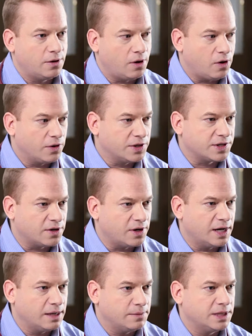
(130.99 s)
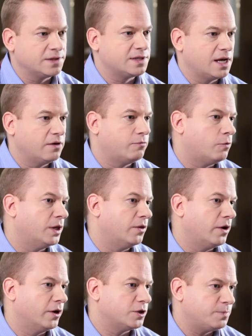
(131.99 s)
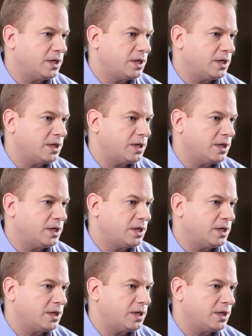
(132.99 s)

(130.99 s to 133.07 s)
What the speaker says: all the time instead of one large